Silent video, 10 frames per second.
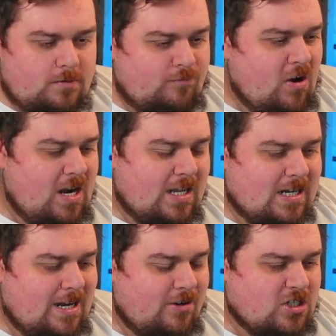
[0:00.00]
really
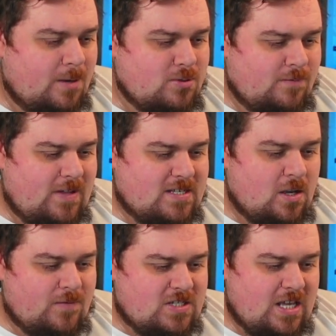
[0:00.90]
clear examples of this,
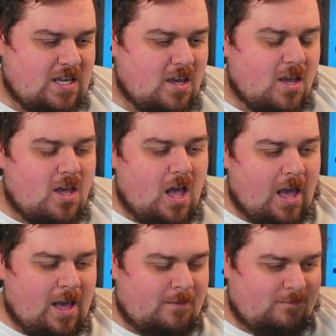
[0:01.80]
obviously,
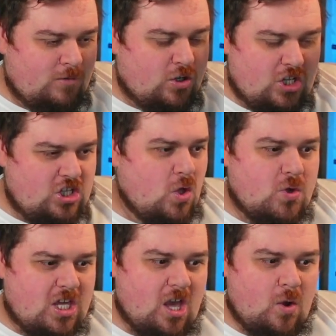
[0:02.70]
looking at
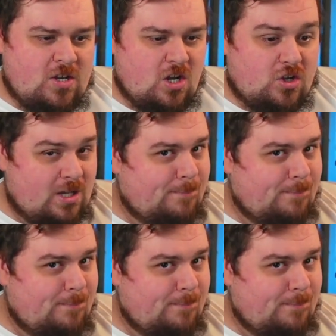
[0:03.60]
Yu-Gi-Oh! And you're looking at